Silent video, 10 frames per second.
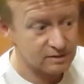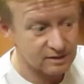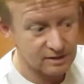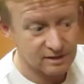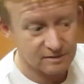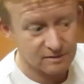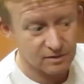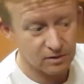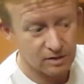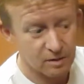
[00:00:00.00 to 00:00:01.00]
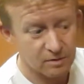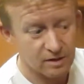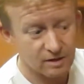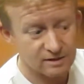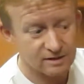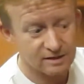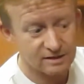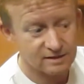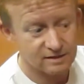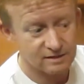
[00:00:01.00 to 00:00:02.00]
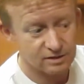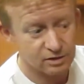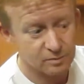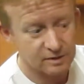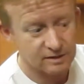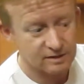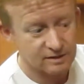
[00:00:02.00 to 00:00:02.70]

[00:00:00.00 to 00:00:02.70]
Yeah, you've got a couple of cuts in this cube here.